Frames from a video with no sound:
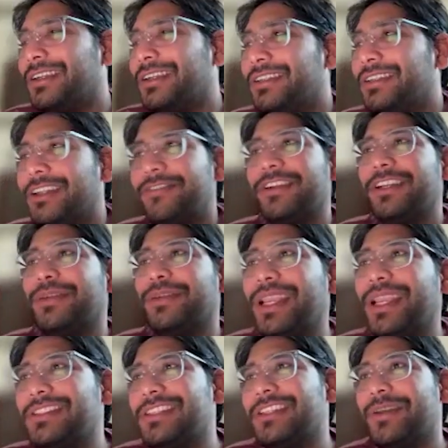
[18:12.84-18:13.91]
Yeah, it
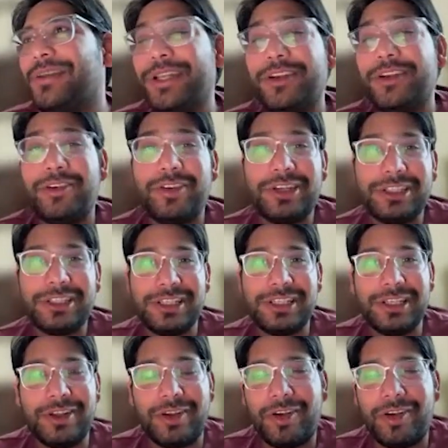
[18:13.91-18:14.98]
definitely makes sense. I mean,
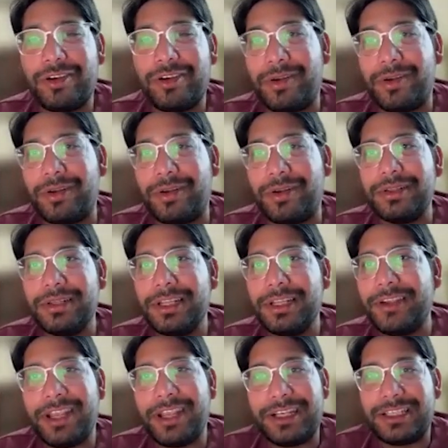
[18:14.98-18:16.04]
honestly,
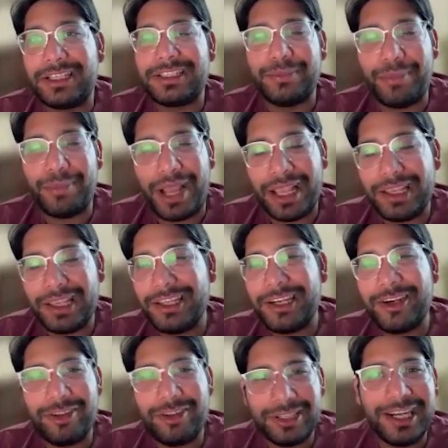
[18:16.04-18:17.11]
at least in my
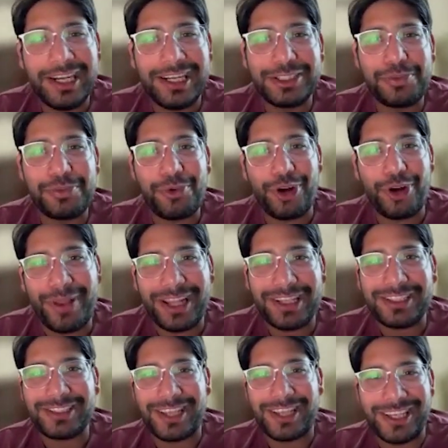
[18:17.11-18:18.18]
career, all greatest product
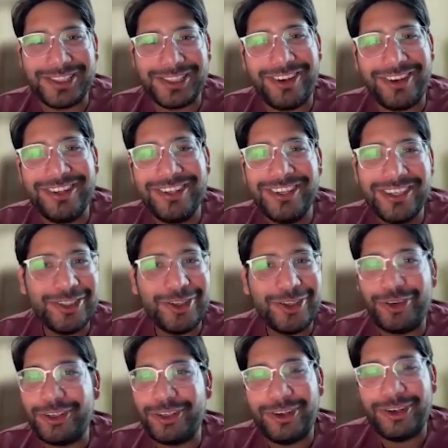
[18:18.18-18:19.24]
managers I saw
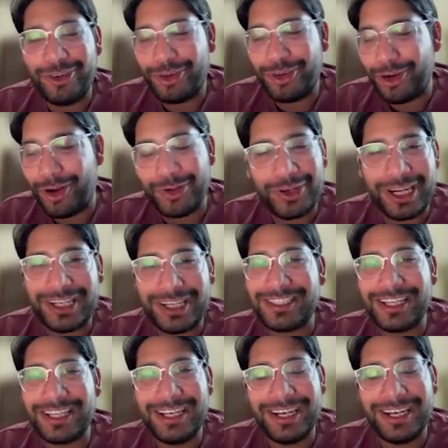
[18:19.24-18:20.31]
don't know how to write a
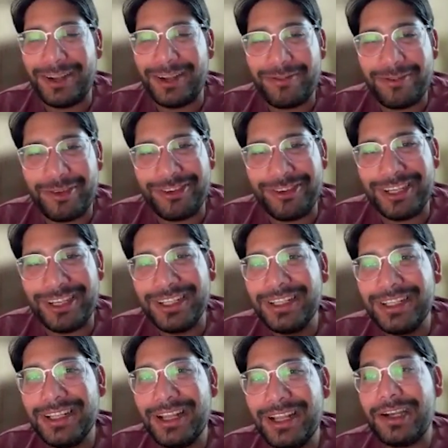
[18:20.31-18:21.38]
single line of code.
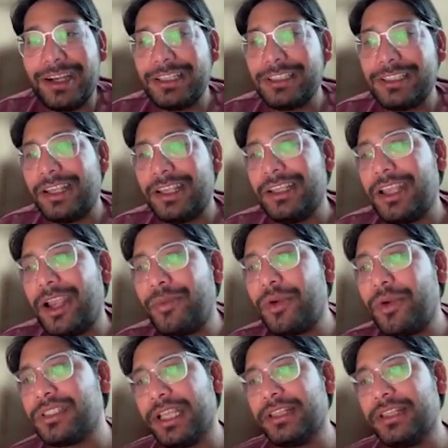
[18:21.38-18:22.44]
I'm
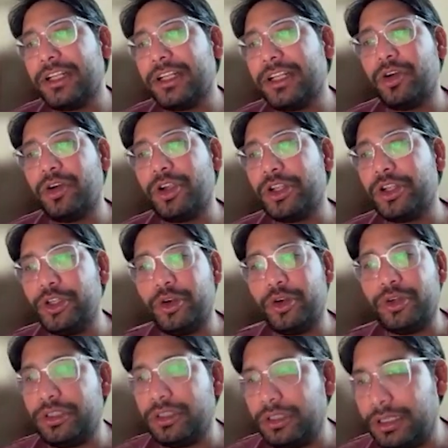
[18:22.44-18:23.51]
not saying that, oh, you
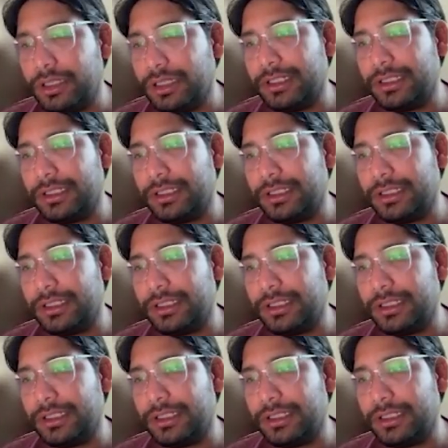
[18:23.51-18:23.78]
don't,